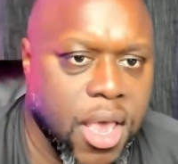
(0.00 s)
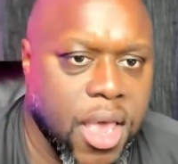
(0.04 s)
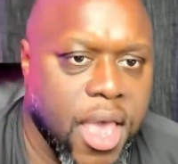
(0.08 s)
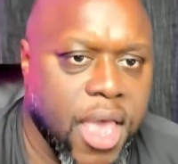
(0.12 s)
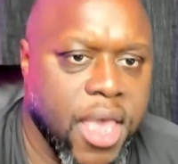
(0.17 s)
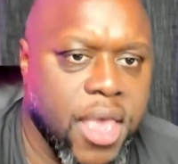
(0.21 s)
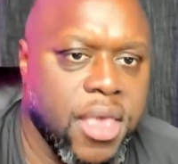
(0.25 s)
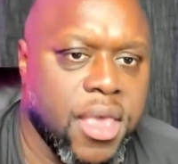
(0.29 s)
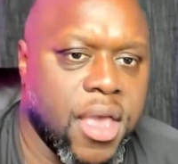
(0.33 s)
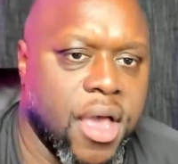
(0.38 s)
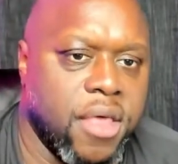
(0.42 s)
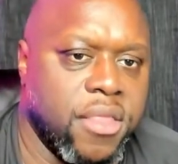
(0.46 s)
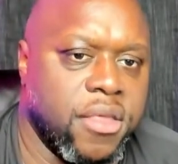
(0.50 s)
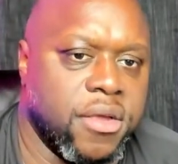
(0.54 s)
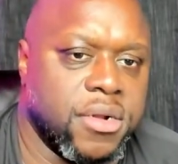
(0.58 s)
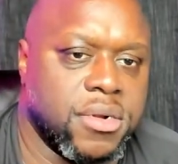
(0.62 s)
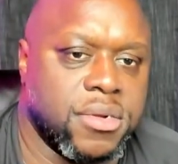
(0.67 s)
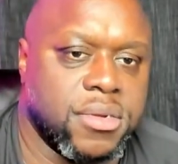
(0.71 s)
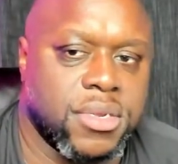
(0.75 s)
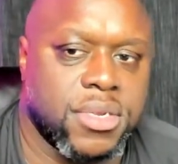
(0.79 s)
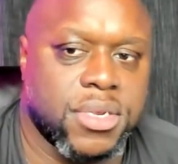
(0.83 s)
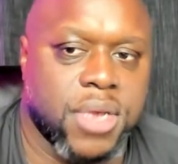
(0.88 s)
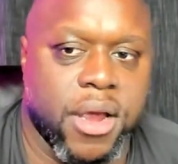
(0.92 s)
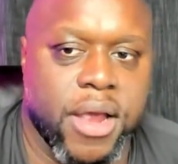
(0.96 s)
Hey,
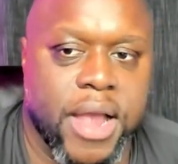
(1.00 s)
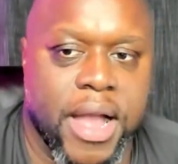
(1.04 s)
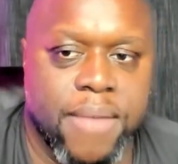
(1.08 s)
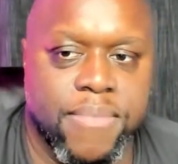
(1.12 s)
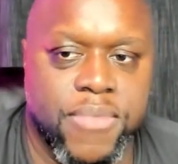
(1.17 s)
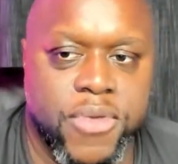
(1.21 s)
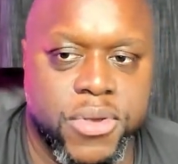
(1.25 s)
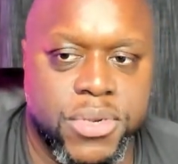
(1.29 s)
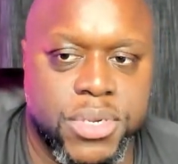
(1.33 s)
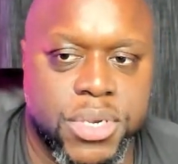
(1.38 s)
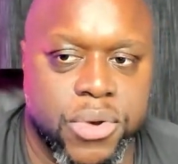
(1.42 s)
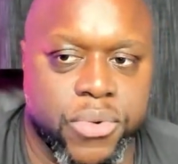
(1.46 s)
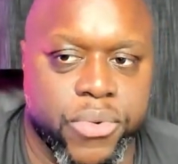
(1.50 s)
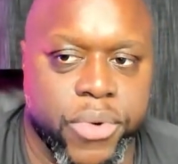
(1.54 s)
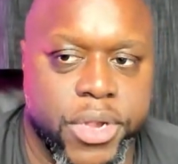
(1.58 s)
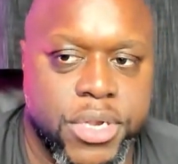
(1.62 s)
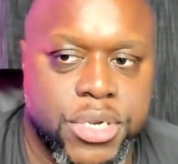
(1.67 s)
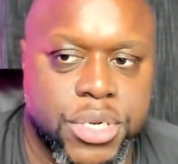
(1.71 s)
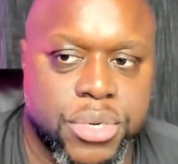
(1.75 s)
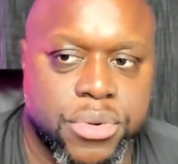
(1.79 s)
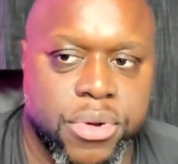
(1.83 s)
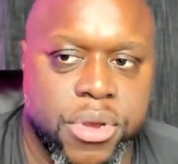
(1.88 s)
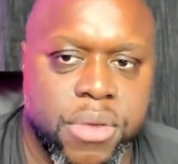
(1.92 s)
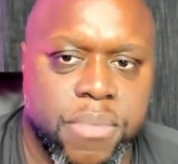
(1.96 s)
Heather, sorry, I'm using
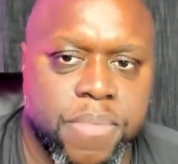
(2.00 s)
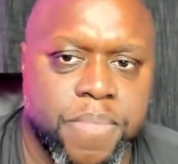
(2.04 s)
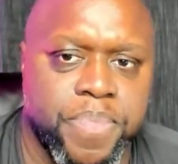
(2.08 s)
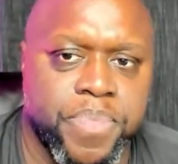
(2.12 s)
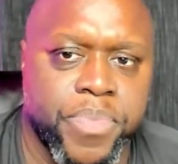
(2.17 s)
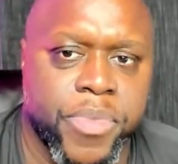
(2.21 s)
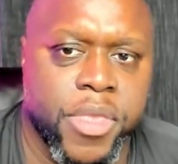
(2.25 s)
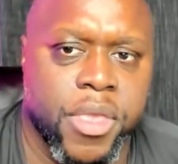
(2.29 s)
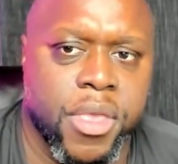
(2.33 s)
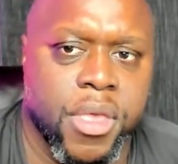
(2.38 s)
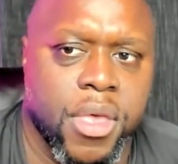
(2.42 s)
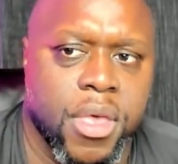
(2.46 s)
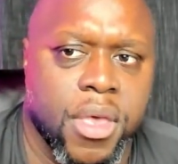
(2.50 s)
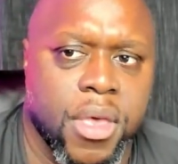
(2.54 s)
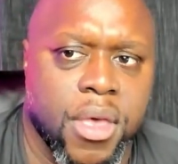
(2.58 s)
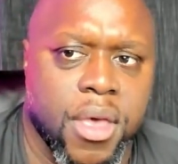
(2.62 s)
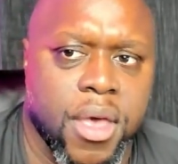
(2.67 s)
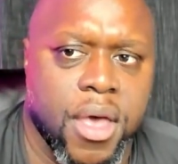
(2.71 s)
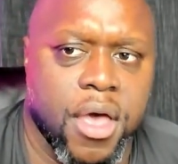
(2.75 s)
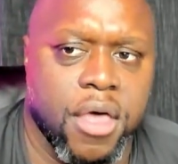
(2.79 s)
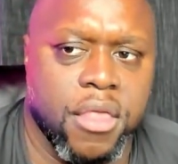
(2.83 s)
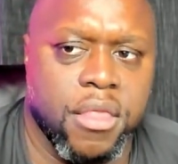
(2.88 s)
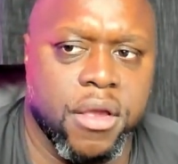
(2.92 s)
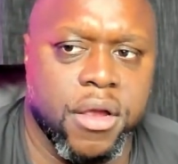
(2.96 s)
Restream,
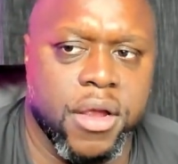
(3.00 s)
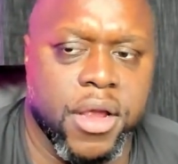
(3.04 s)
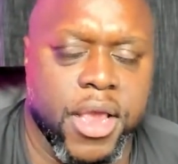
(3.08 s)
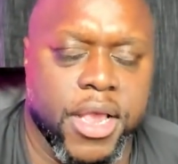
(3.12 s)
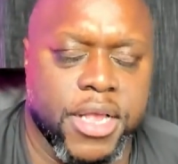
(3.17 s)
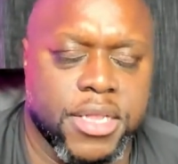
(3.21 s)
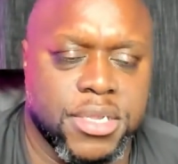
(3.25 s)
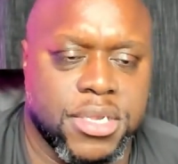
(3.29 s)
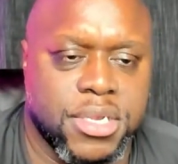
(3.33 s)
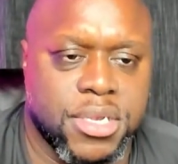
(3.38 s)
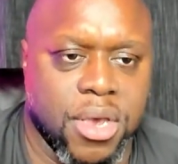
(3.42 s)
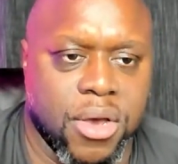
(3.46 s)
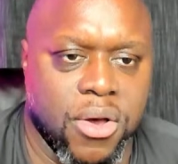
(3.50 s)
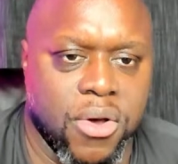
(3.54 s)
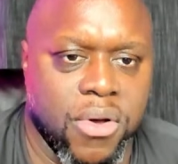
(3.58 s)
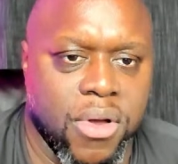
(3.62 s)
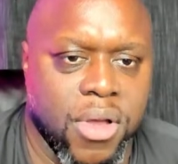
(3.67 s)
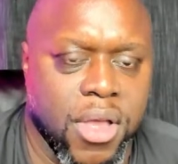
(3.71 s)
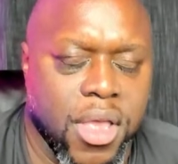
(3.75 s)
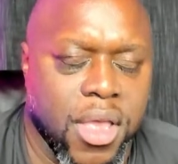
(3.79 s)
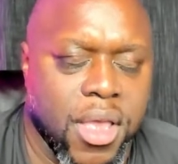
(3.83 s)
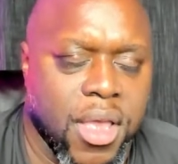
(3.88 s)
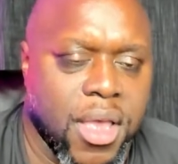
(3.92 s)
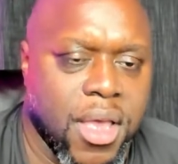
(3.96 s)
Heather, and
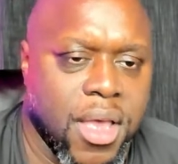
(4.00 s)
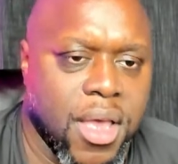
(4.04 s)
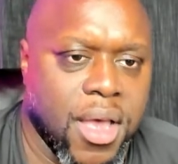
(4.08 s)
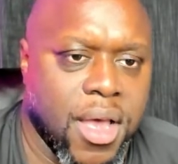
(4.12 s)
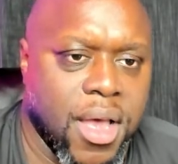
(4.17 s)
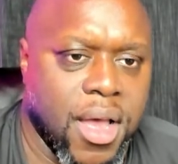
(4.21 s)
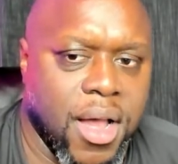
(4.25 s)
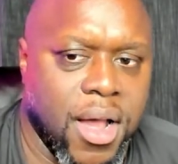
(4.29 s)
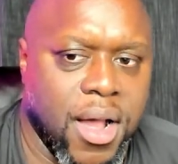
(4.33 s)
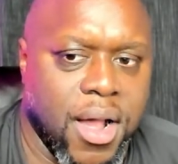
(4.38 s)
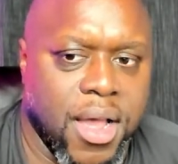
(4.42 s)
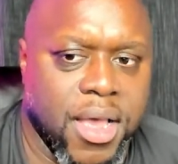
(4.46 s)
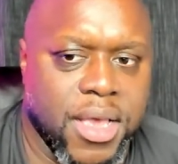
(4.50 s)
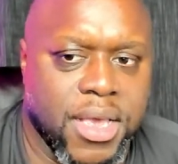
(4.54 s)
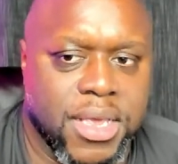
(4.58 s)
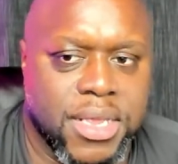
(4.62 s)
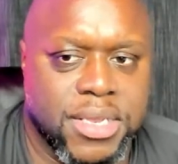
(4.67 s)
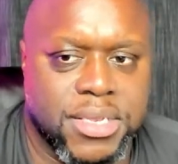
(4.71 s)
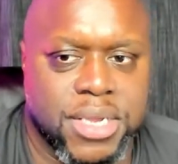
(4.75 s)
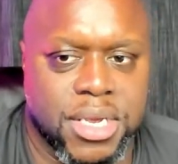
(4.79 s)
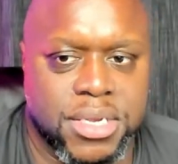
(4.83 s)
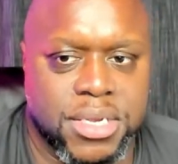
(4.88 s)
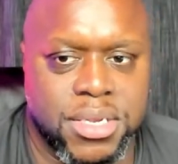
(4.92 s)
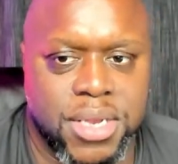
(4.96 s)
so
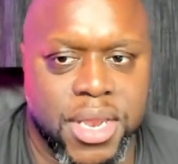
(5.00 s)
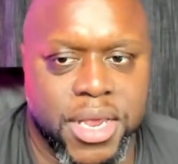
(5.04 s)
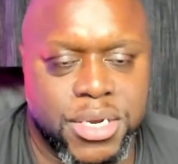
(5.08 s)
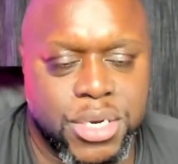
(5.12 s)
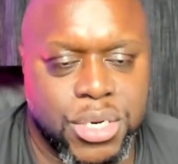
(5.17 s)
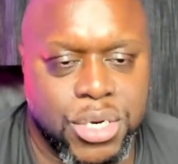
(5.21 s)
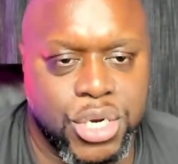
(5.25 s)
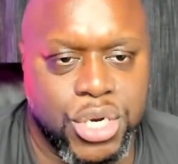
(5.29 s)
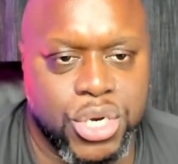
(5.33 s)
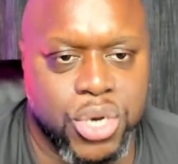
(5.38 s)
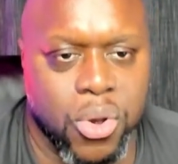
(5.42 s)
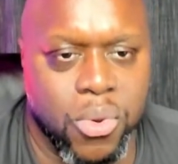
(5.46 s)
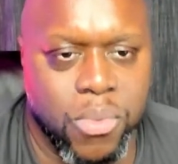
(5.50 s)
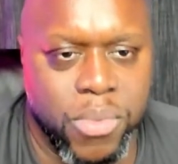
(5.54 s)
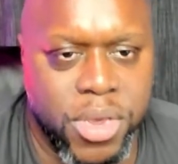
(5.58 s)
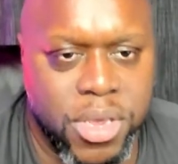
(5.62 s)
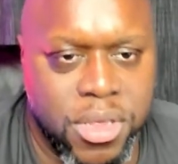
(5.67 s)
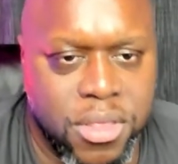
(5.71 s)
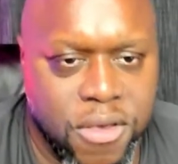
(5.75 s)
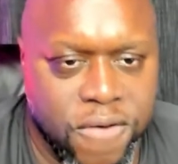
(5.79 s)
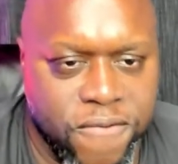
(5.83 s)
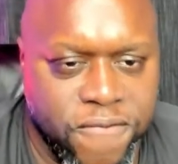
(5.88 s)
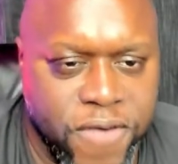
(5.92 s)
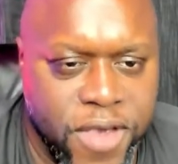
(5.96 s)
it doesn't actually show me
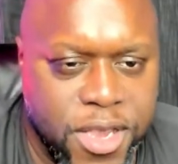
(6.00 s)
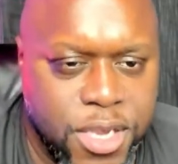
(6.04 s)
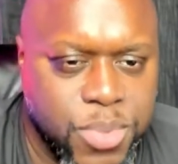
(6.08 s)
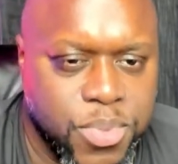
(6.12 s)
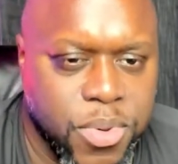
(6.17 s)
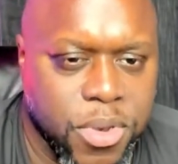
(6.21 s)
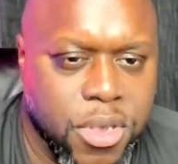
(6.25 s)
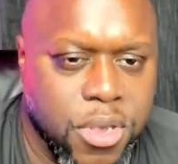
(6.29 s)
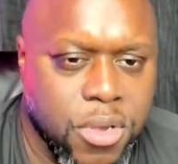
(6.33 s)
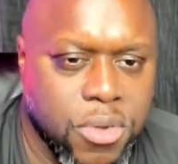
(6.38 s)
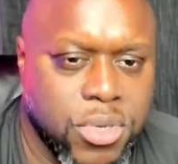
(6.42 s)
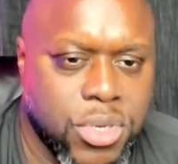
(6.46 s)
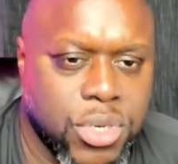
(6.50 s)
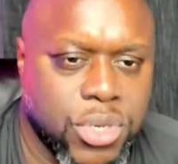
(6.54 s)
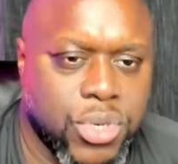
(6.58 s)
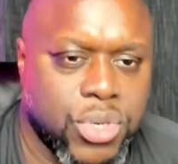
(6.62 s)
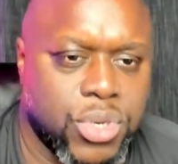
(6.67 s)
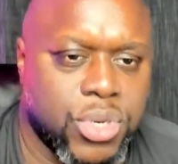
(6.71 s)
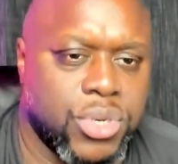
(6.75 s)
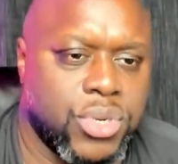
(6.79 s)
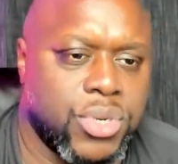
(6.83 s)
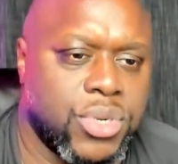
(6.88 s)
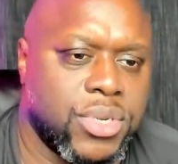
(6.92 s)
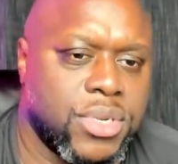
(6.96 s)
the Facebook
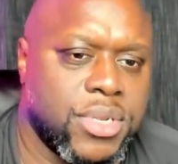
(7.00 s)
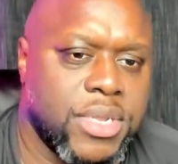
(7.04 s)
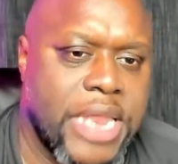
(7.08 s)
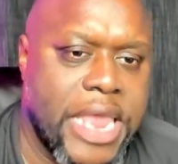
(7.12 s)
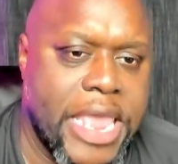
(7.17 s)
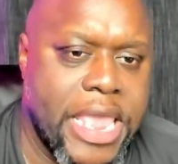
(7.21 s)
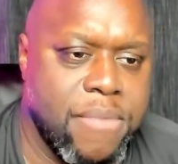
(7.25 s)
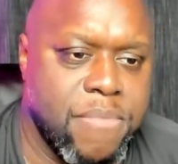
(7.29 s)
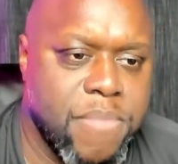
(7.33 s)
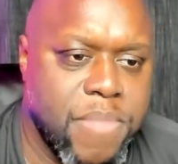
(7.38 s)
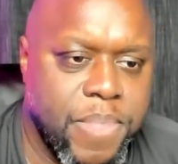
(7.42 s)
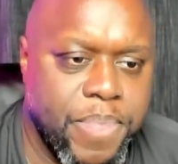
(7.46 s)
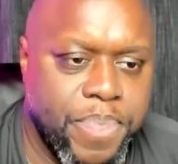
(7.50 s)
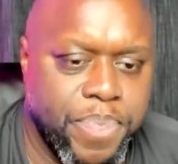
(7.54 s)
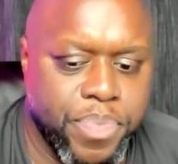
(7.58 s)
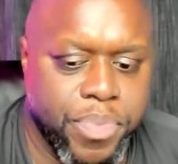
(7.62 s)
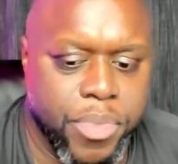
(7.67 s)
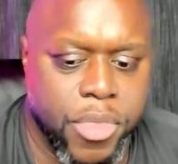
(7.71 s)
user's name.